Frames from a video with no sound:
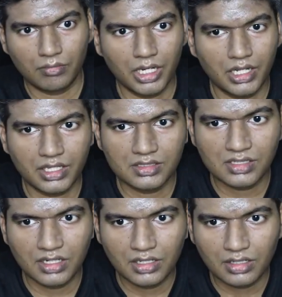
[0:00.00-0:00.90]
My
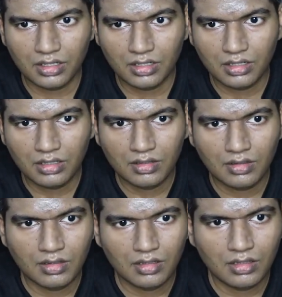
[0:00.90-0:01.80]
text editor.
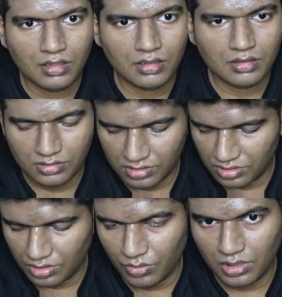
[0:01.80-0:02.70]
This
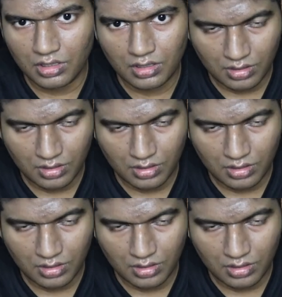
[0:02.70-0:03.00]
is the one.